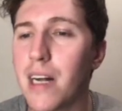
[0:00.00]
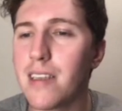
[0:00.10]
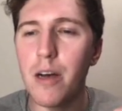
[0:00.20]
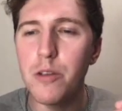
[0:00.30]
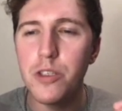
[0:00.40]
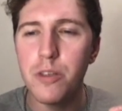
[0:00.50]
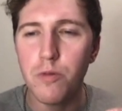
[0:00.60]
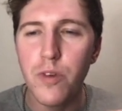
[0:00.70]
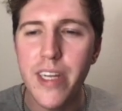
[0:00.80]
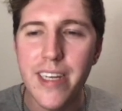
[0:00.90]
allows you to
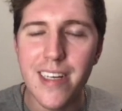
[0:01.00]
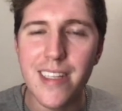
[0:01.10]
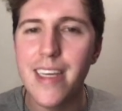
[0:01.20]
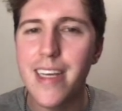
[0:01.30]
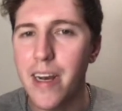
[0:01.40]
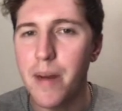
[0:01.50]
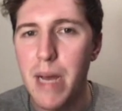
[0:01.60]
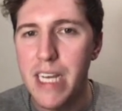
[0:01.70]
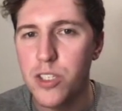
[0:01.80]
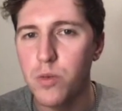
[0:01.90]
really kind of
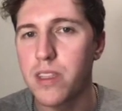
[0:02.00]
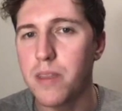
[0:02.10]
mess with